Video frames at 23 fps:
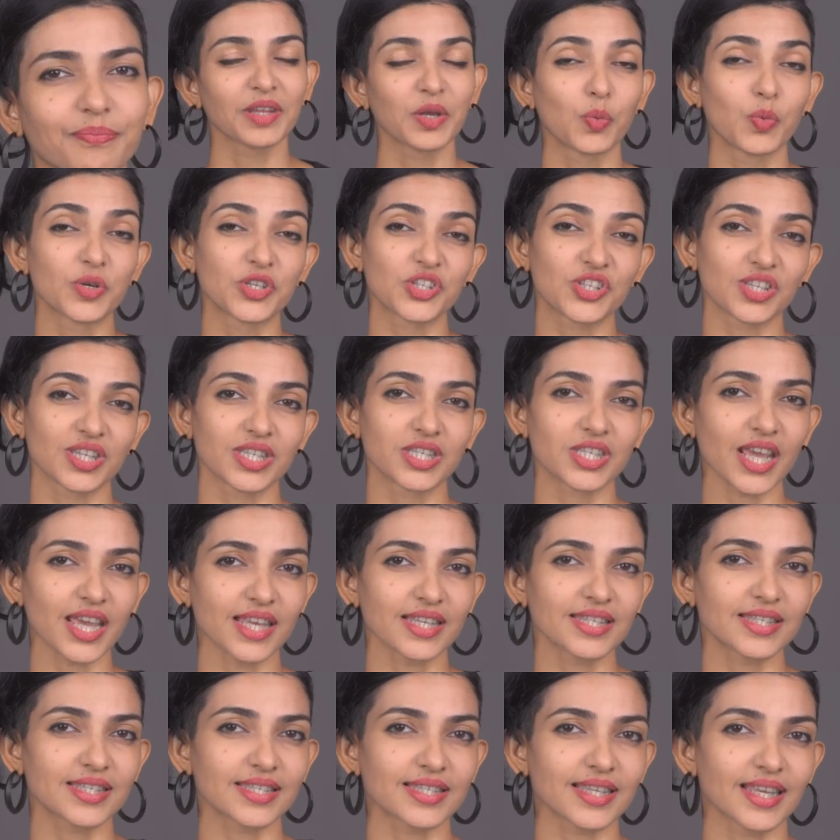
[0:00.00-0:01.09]
which
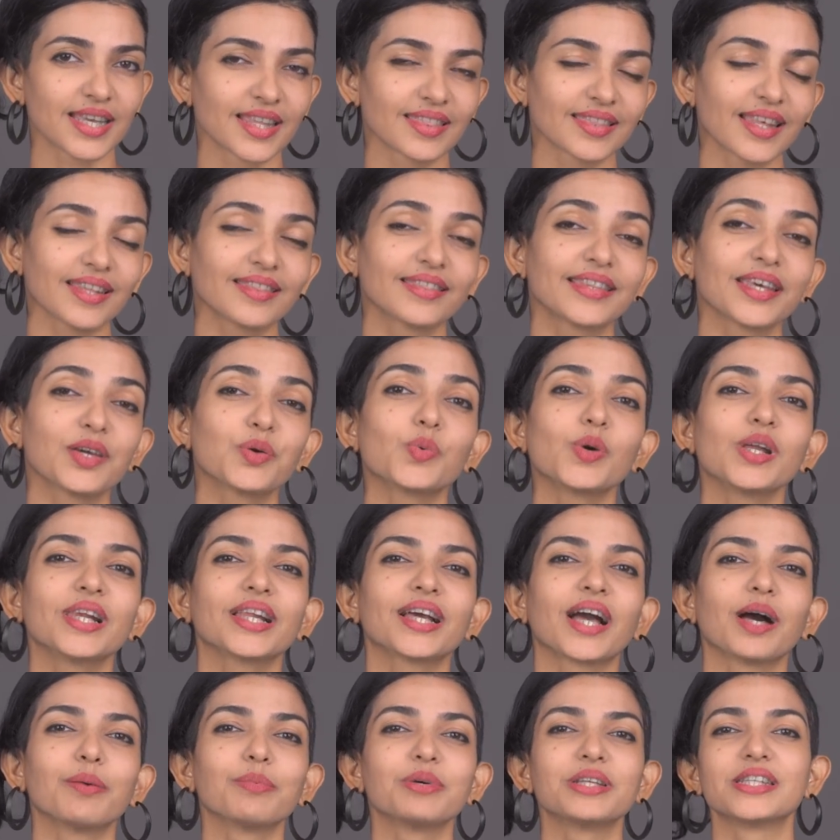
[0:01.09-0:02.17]
suggests that there will
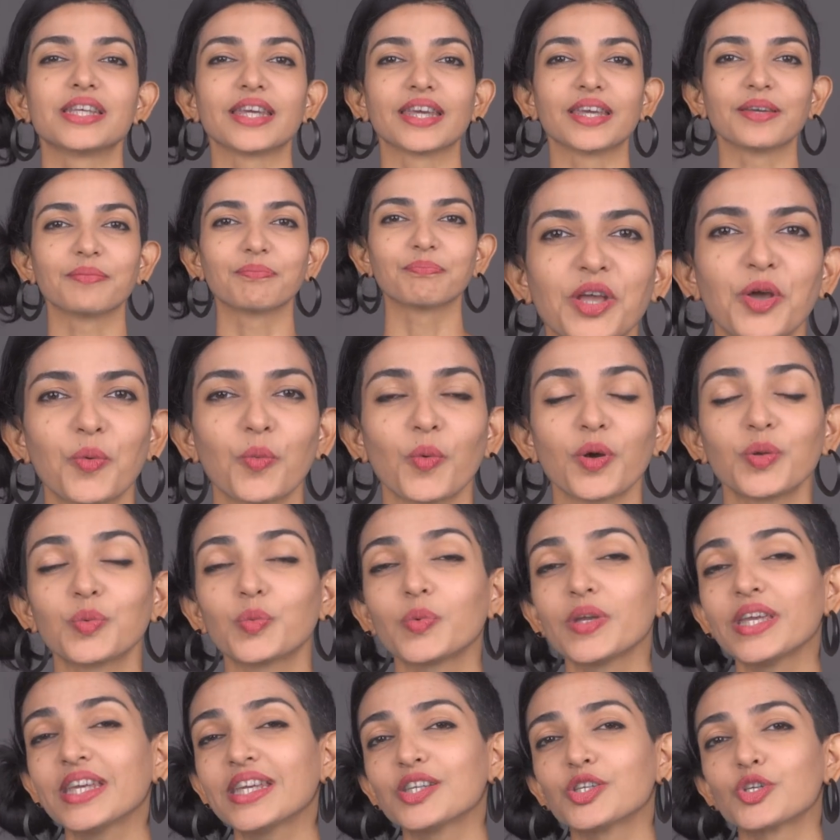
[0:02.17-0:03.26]
come a day when
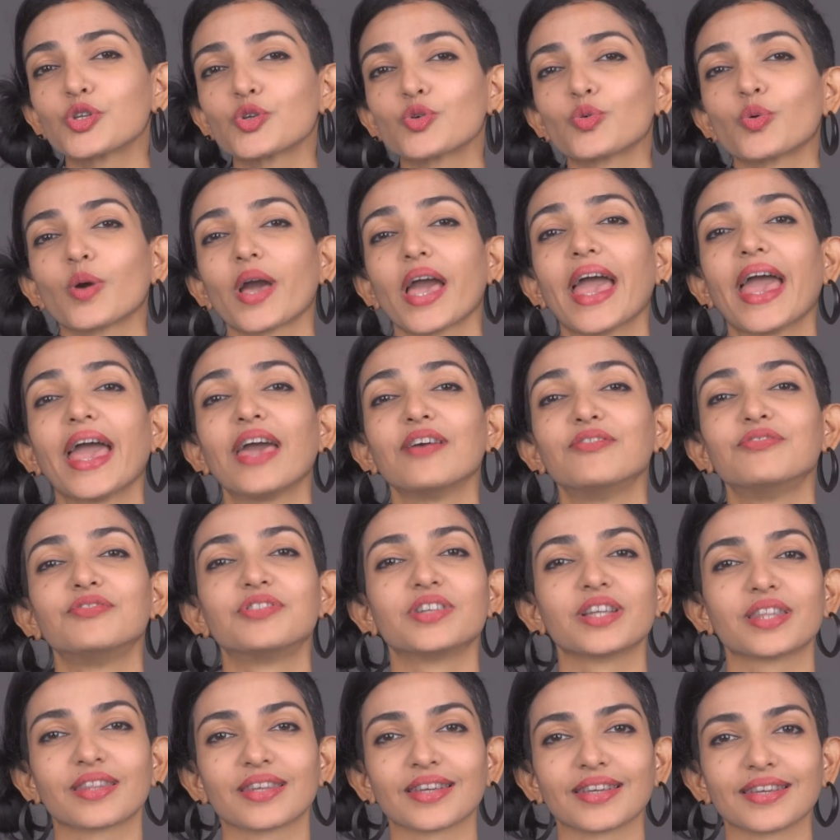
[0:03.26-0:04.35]
we can do
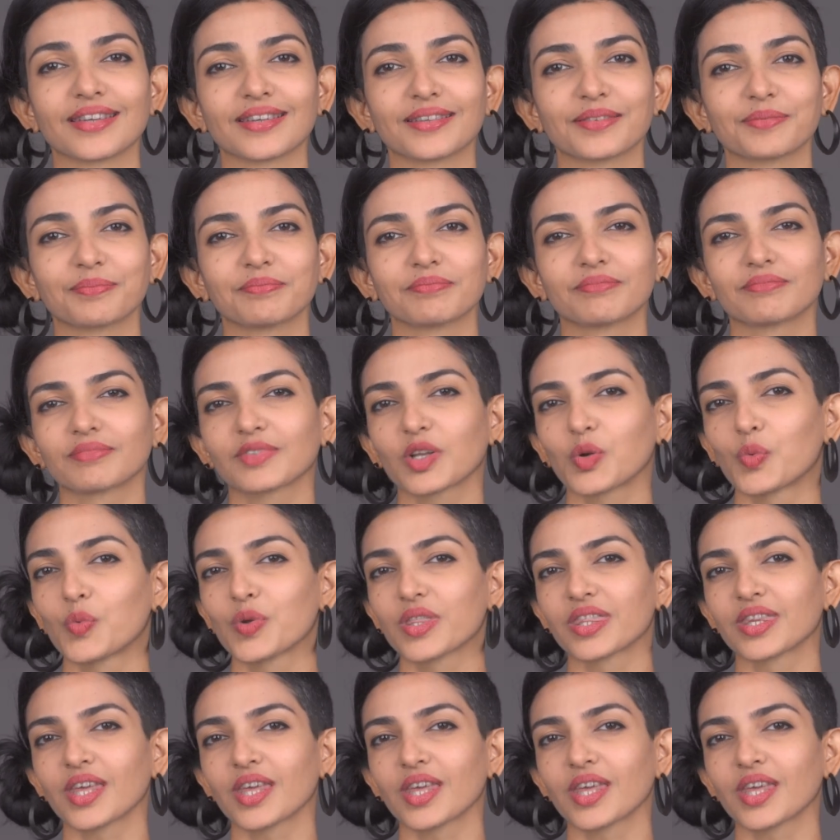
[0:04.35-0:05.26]
everything with